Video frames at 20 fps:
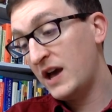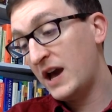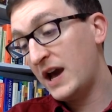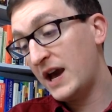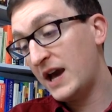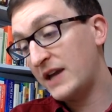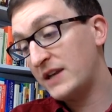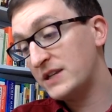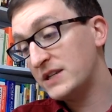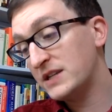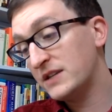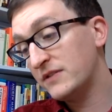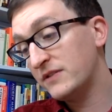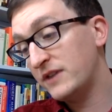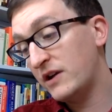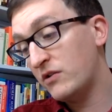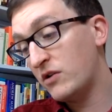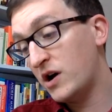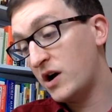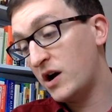and
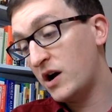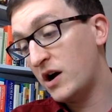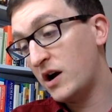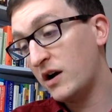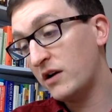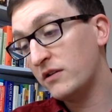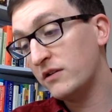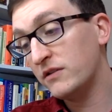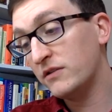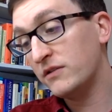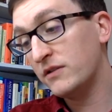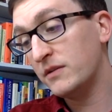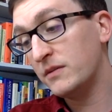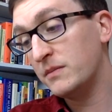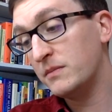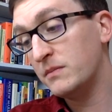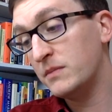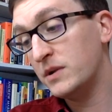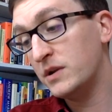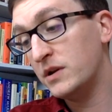there are
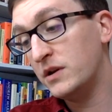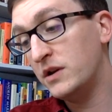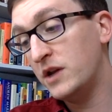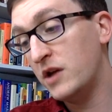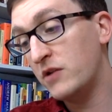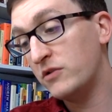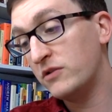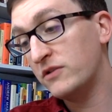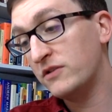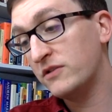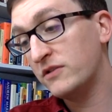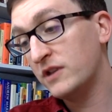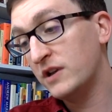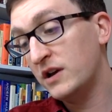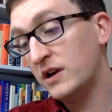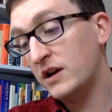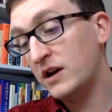some notes